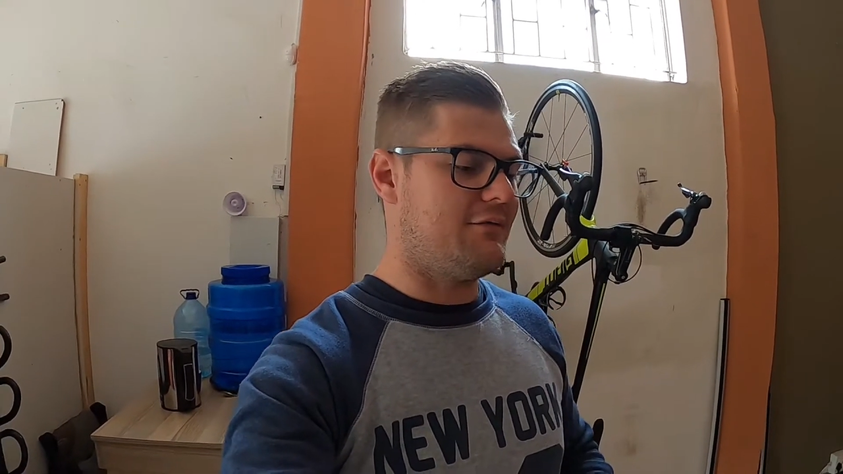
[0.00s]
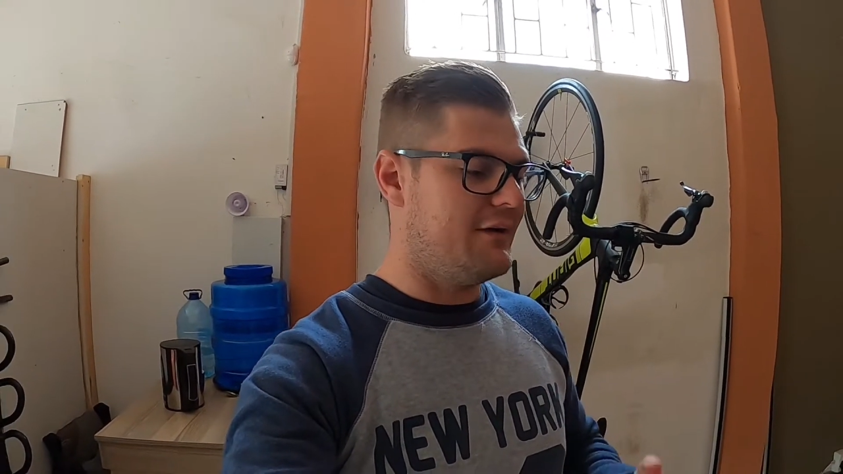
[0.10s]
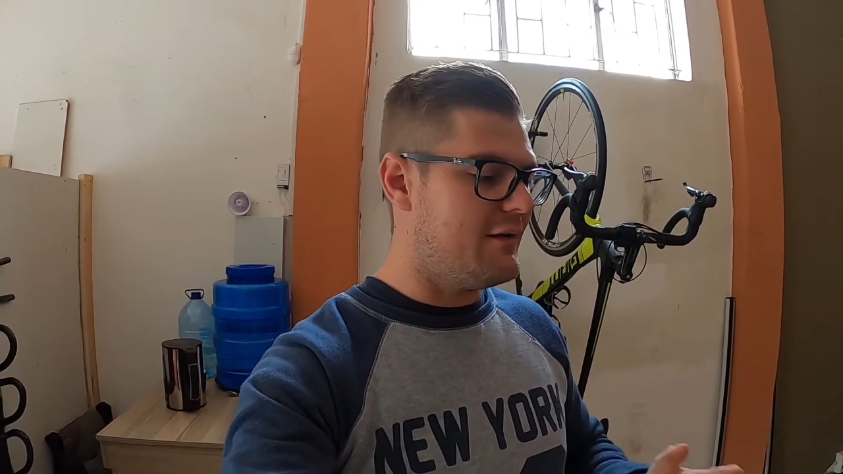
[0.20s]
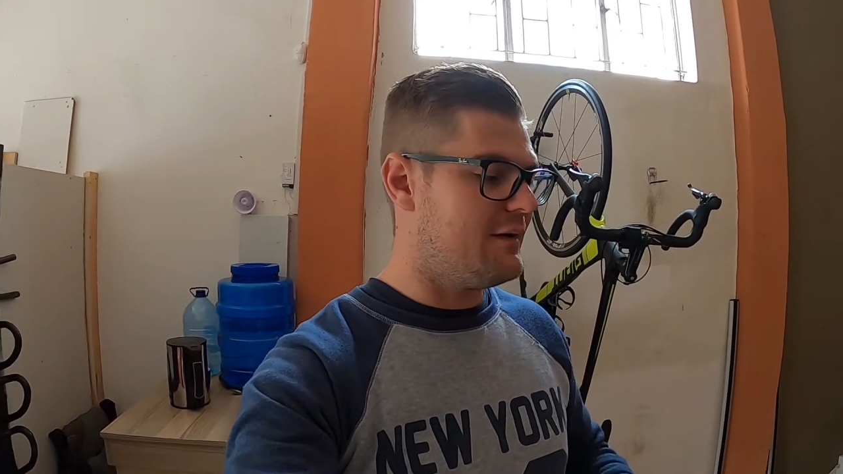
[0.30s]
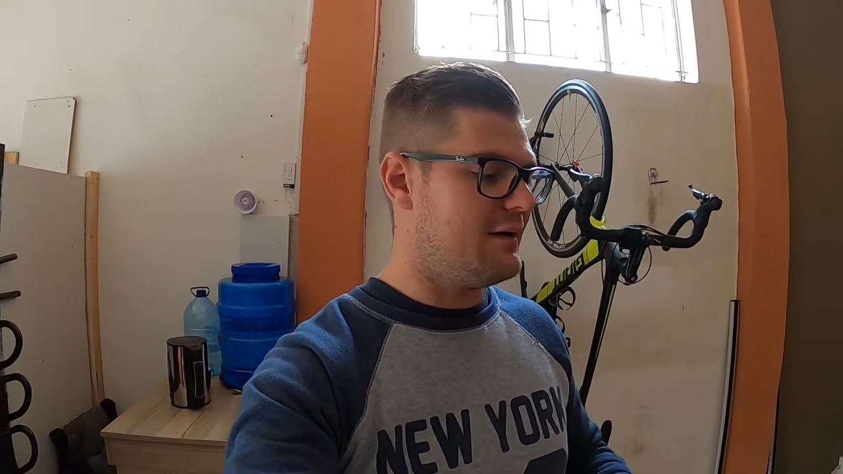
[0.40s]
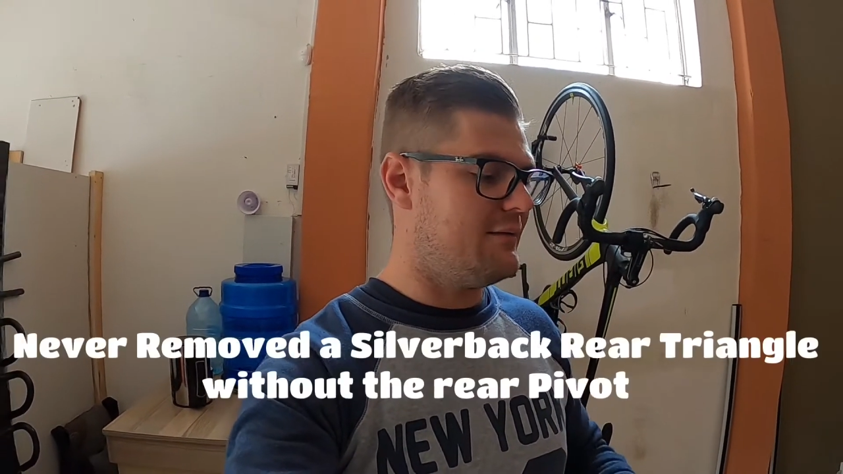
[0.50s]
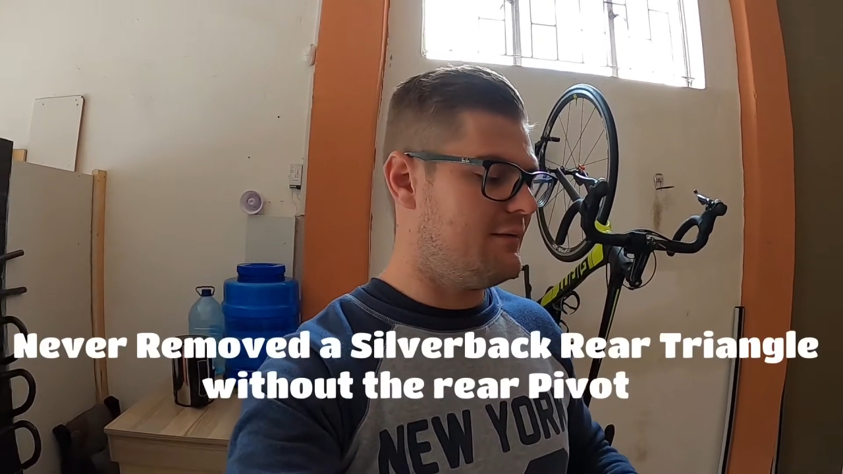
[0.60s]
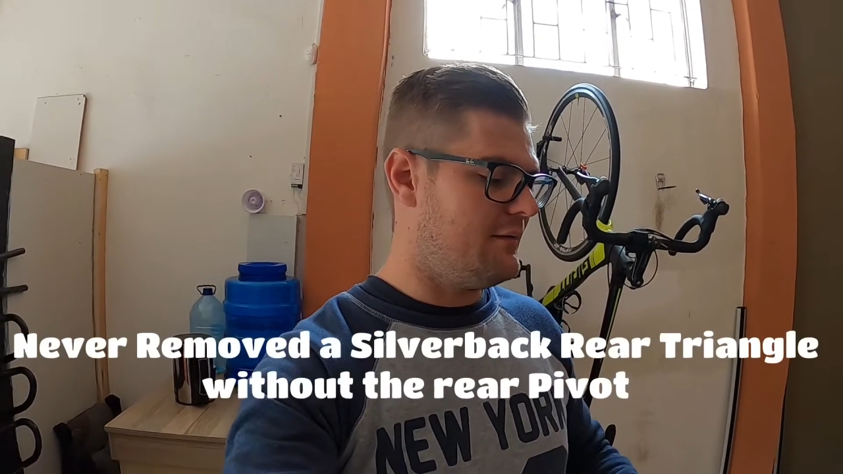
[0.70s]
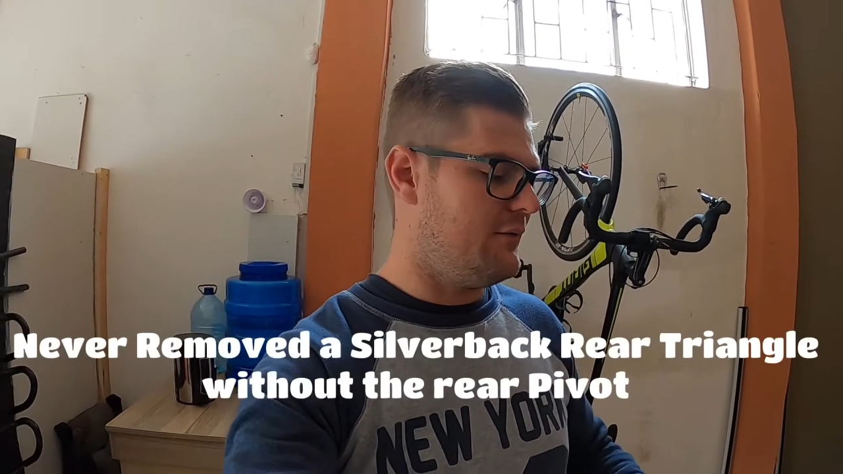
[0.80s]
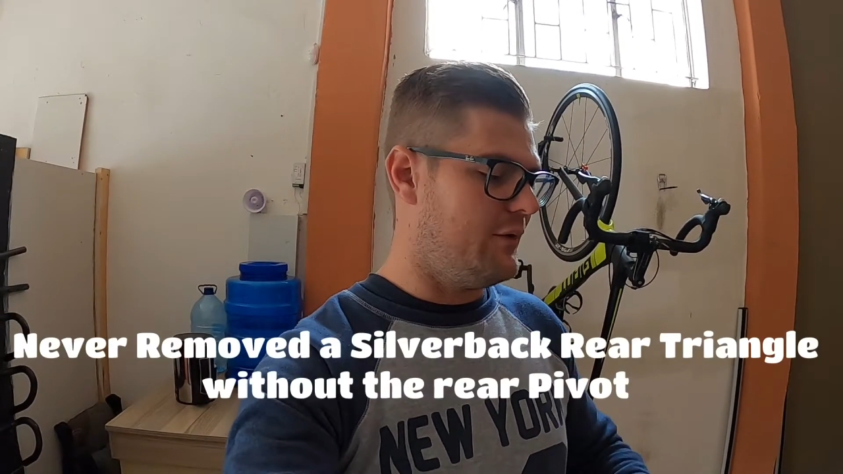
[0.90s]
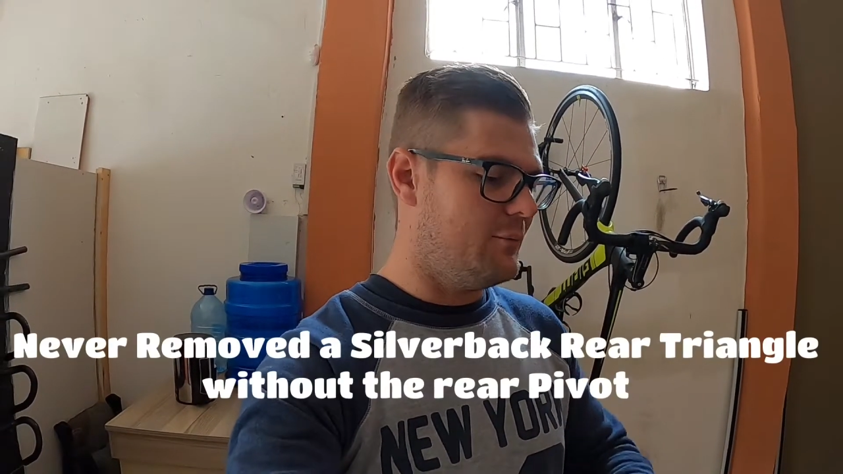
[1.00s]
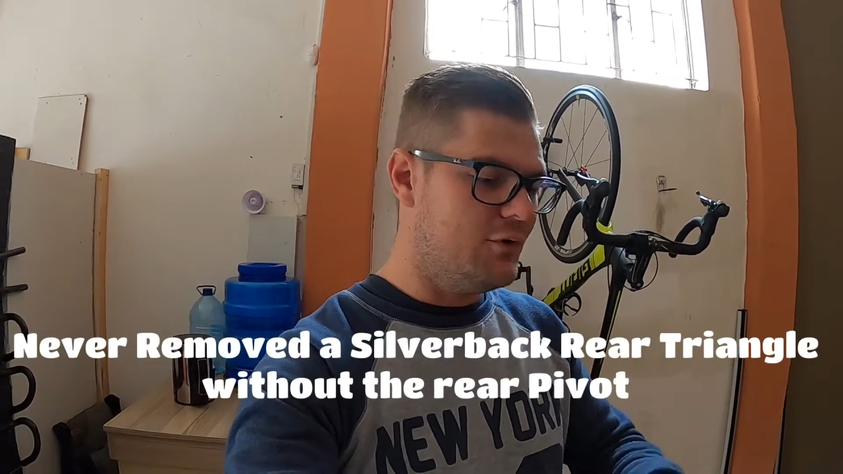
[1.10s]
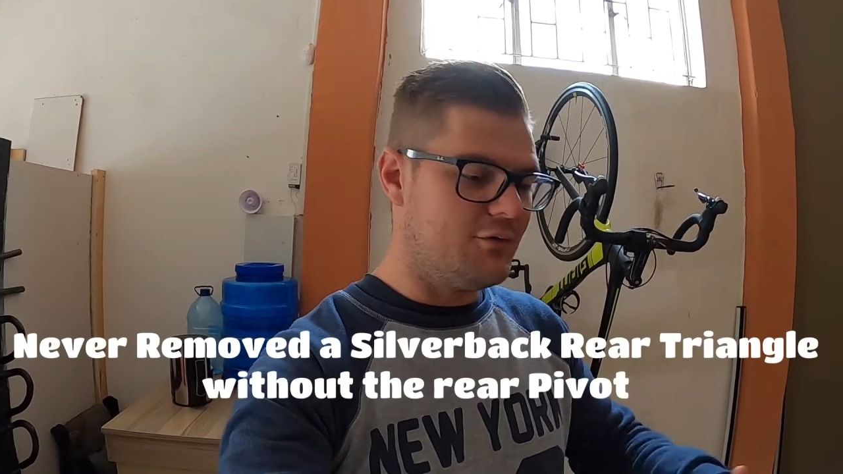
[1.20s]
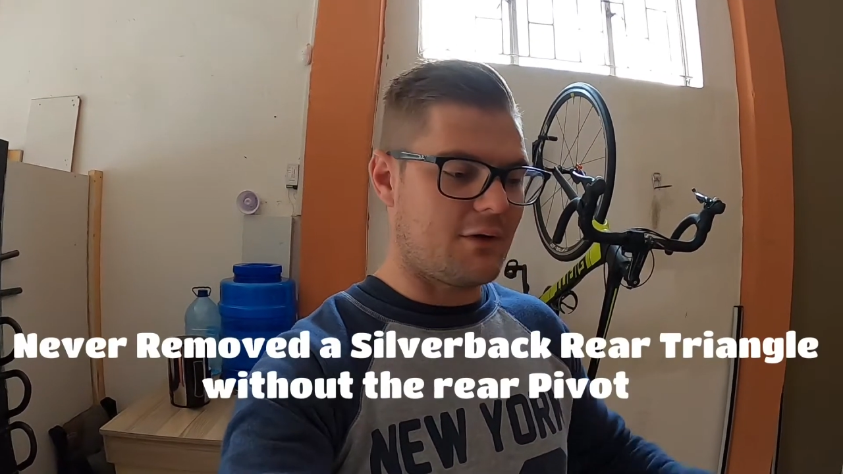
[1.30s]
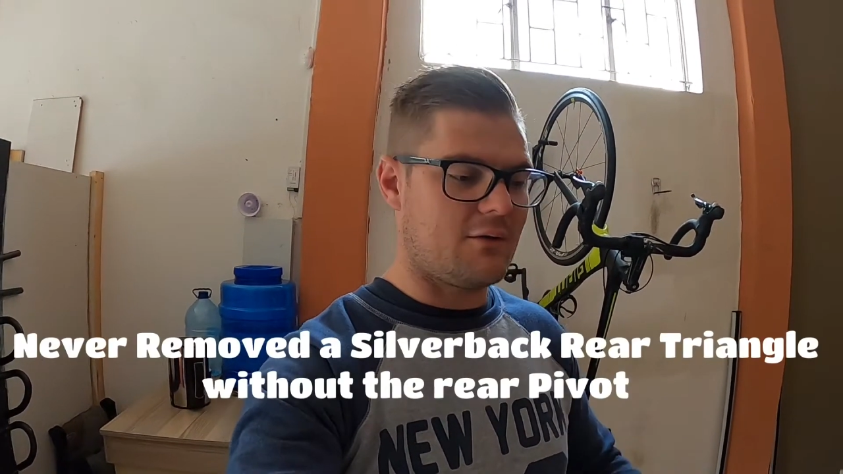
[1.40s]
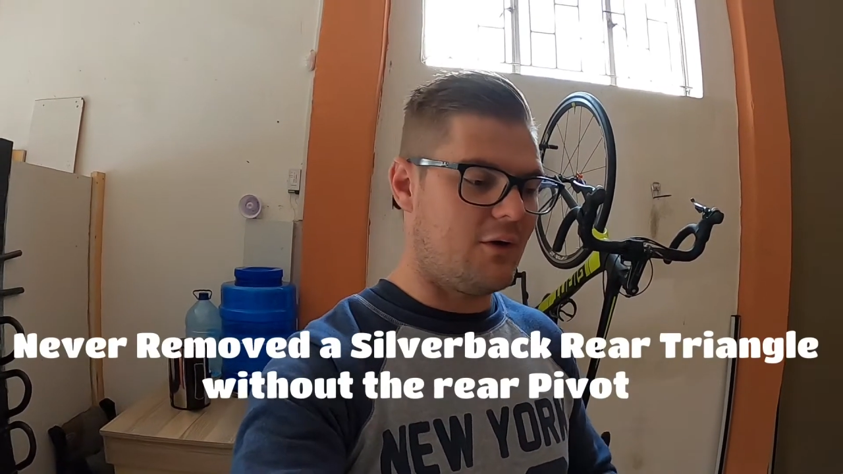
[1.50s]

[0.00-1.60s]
I've never removed